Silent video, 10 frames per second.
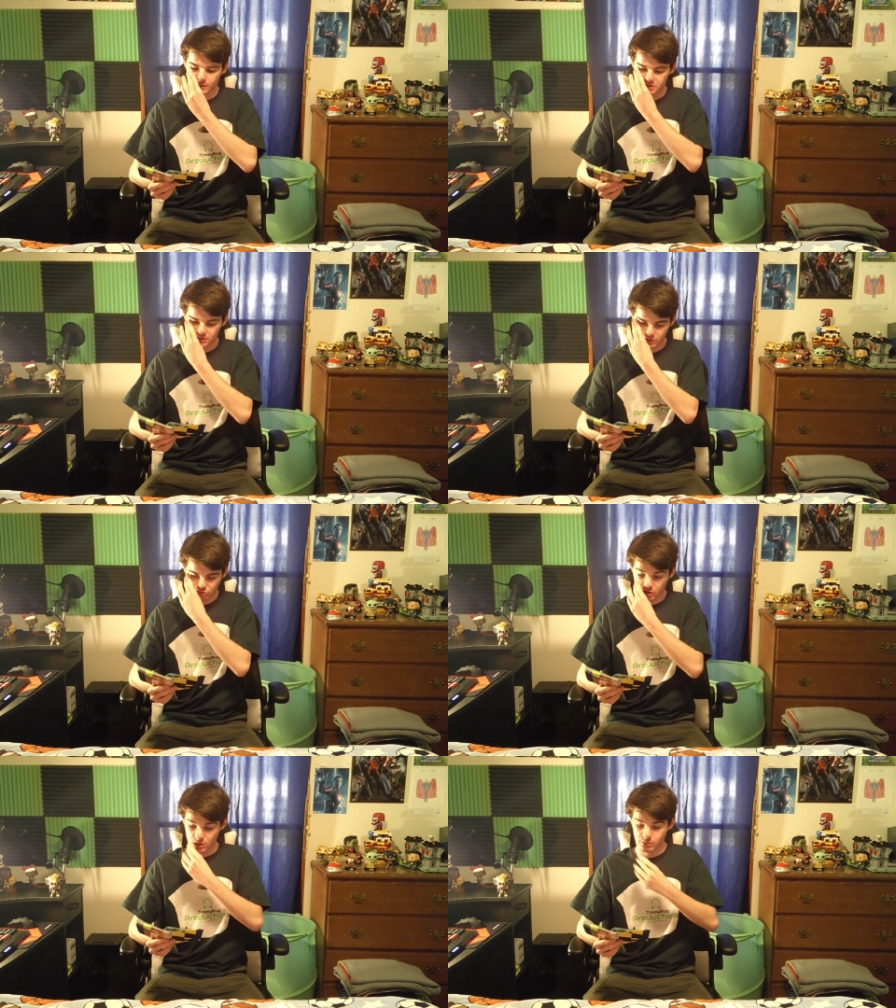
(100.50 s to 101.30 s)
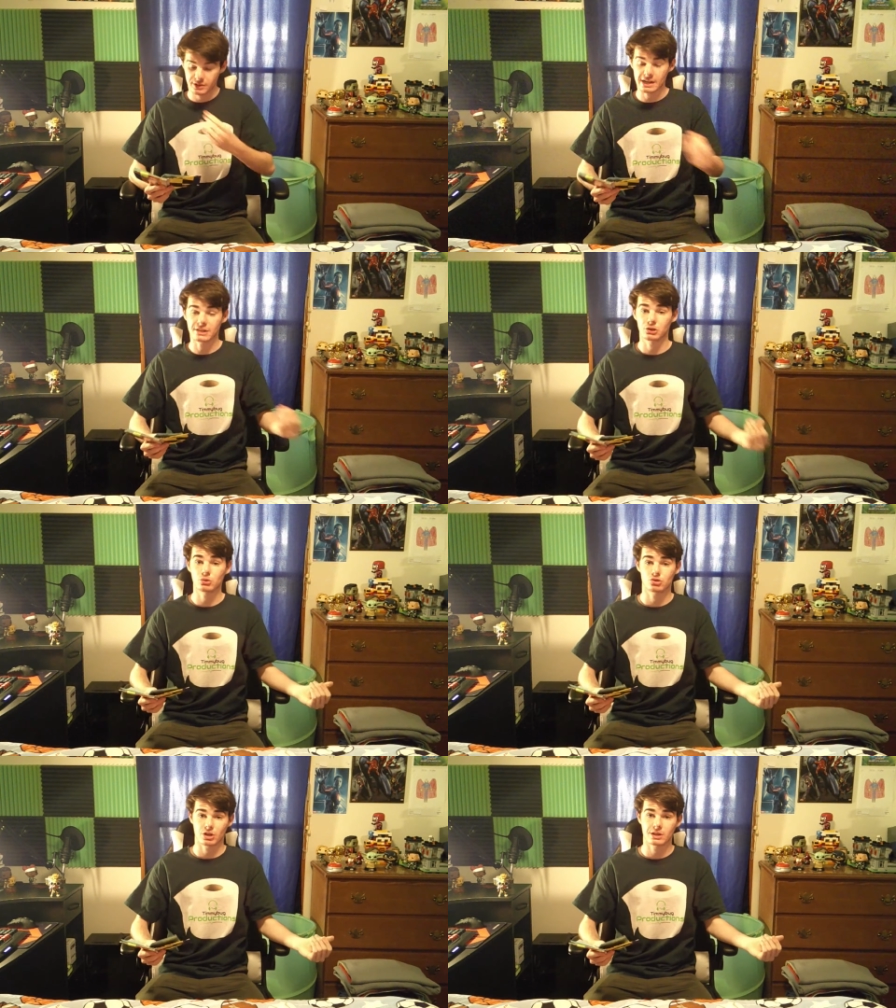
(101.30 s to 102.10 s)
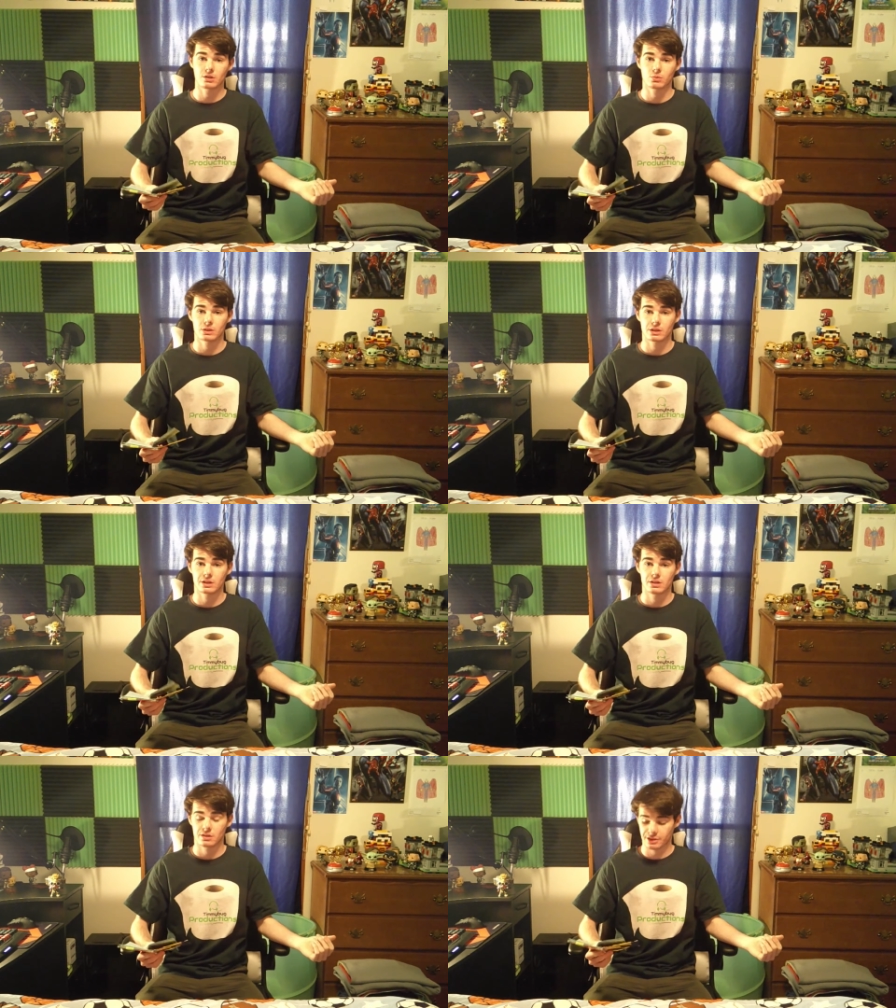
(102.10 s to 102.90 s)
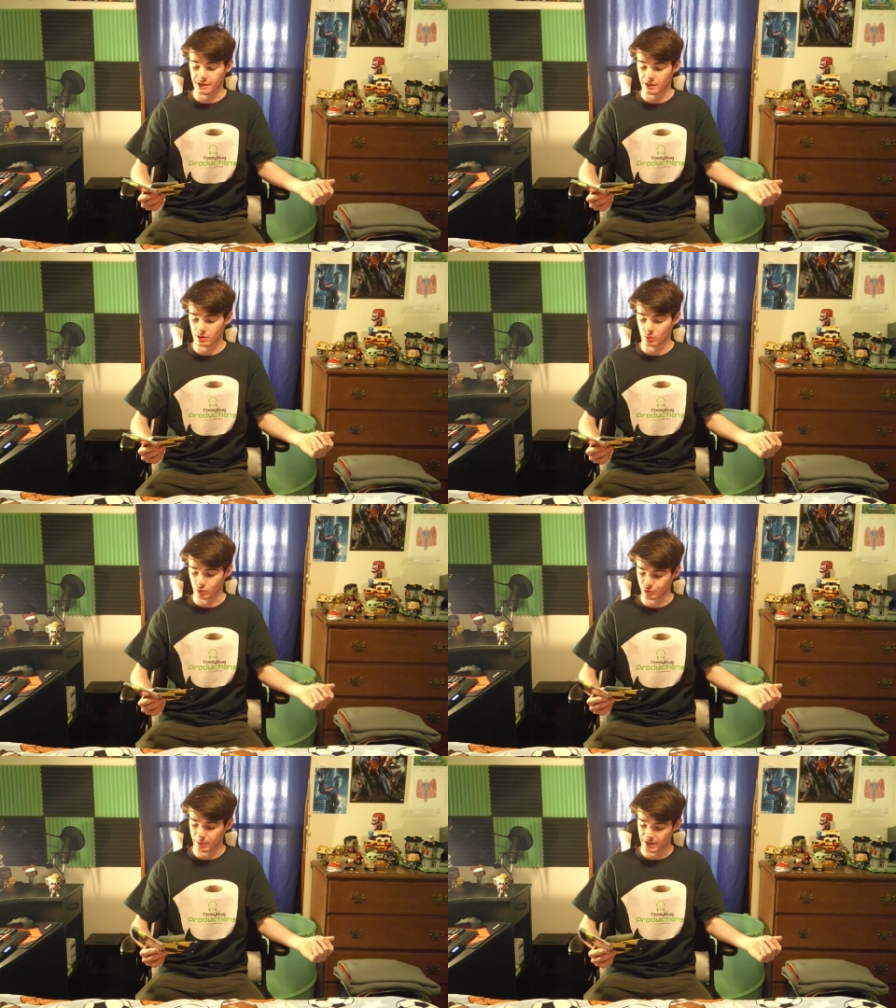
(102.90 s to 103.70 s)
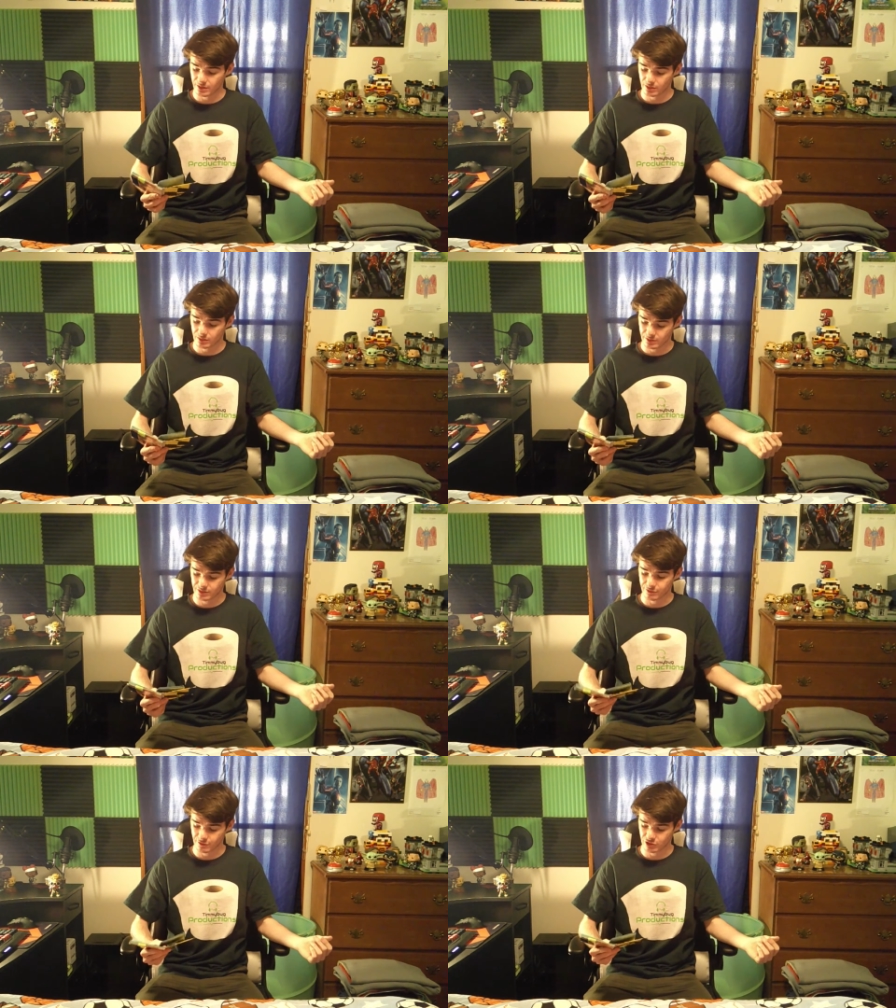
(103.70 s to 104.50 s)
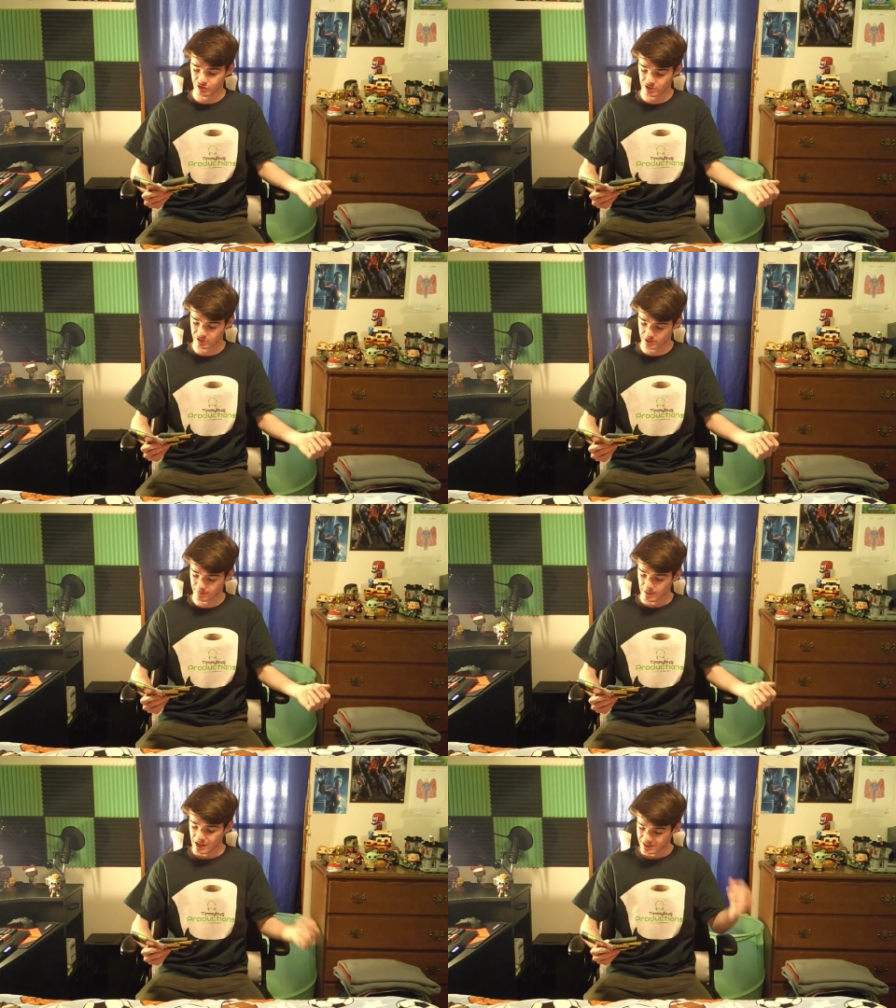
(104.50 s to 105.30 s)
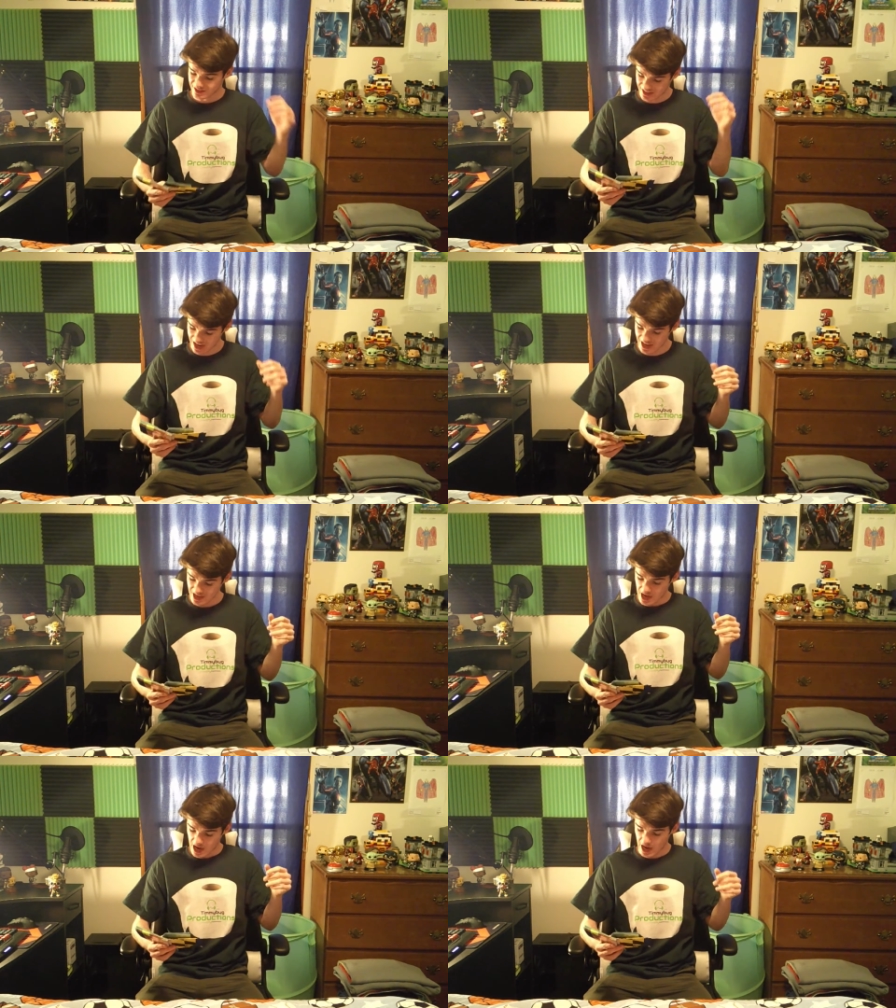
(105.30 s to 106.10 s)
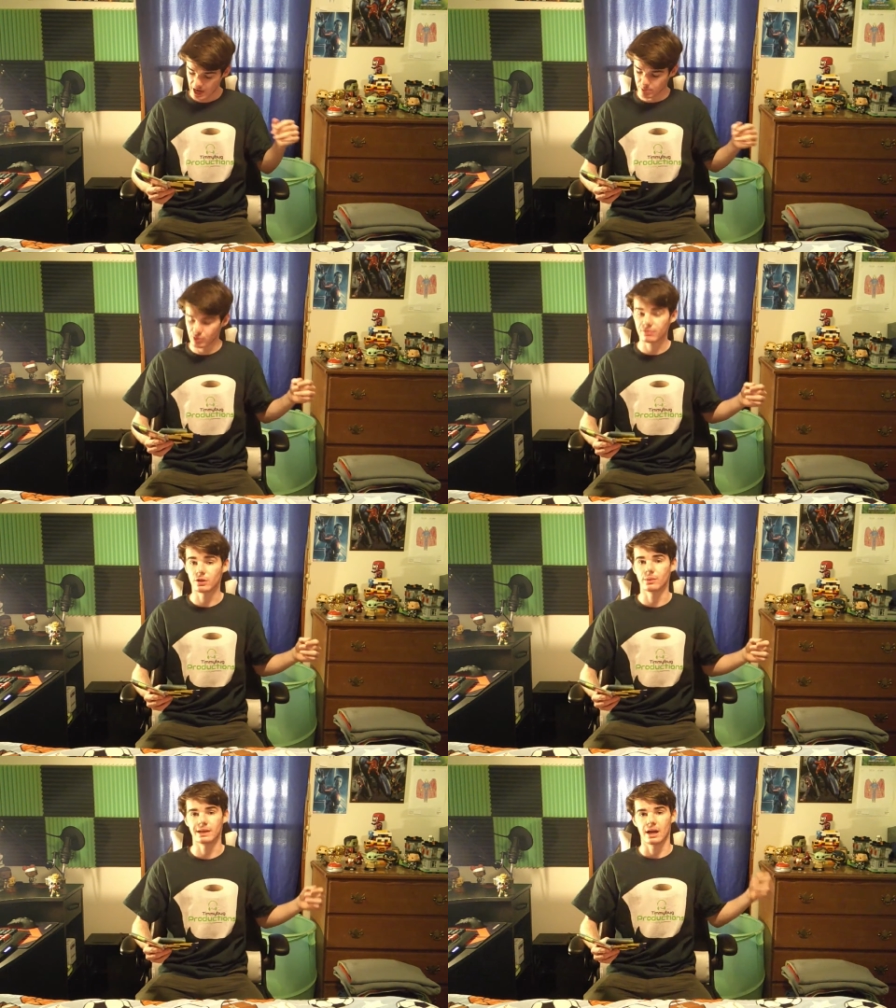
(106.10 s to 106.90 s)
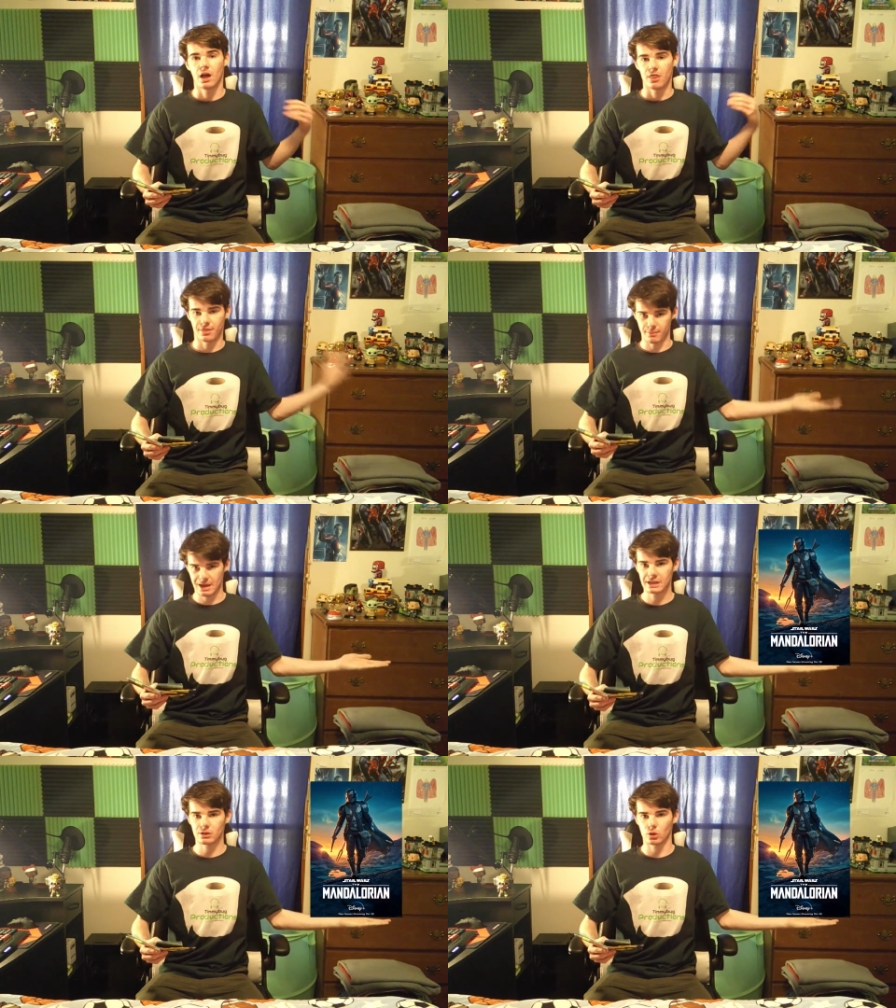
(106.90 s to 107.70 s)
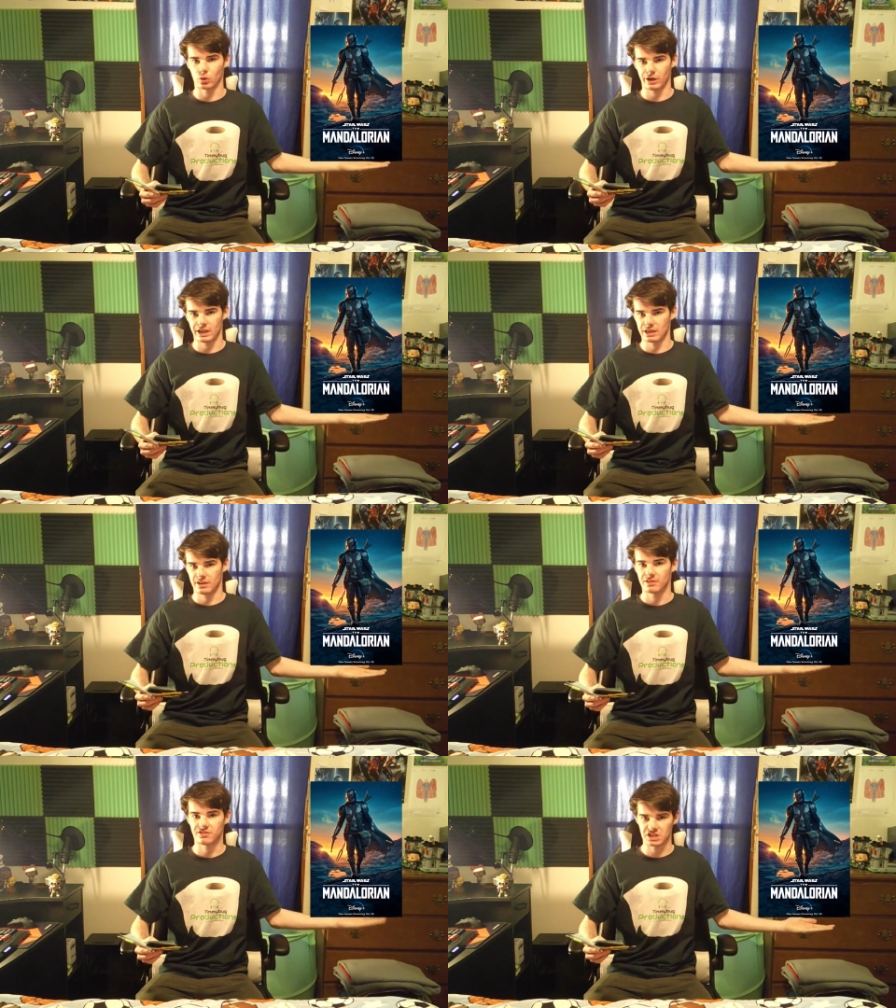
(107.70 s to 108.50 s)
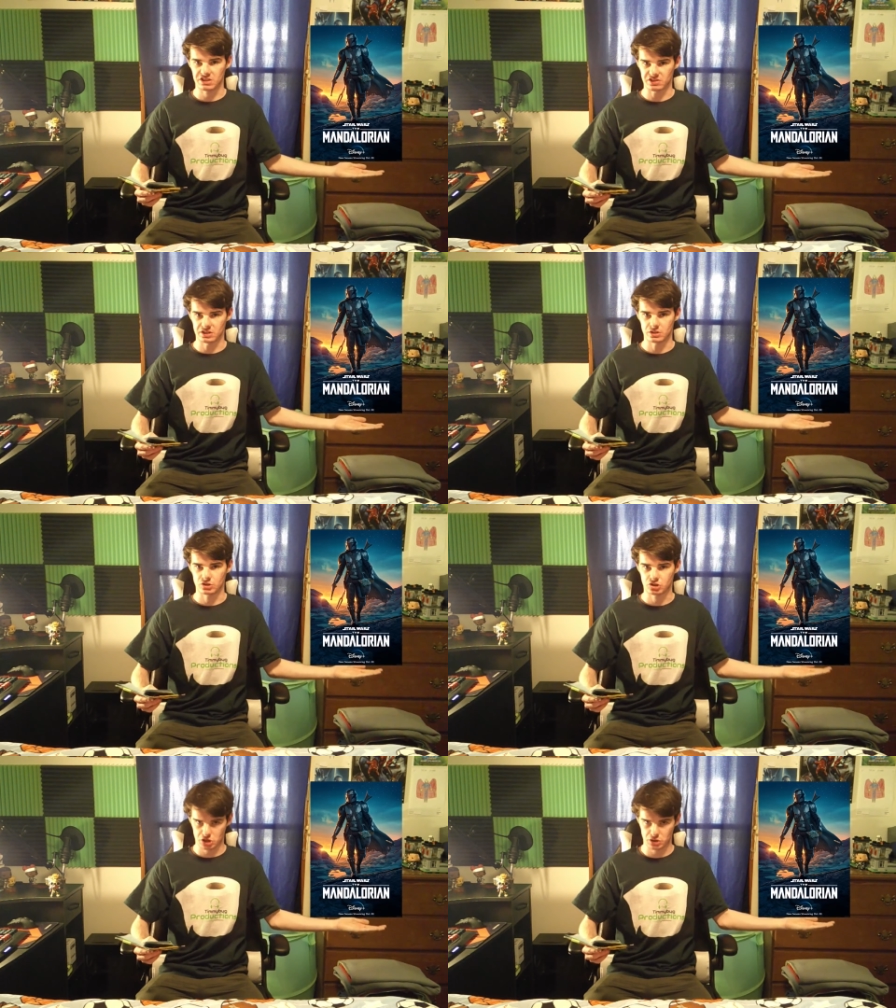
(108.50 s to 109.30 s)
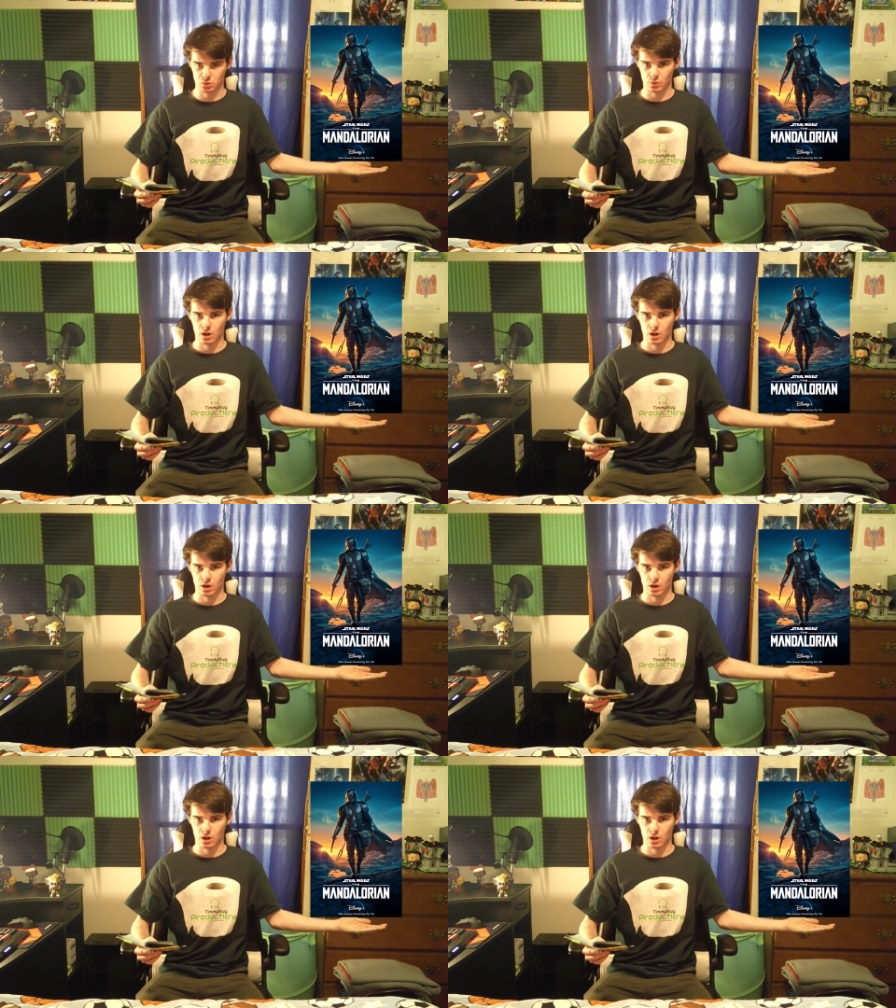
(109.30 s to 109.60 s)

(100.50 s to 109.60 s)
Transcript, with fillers: a T V show that I do genuinely think was better than the first season. Today, I am reviewing The Mandalorian Season two.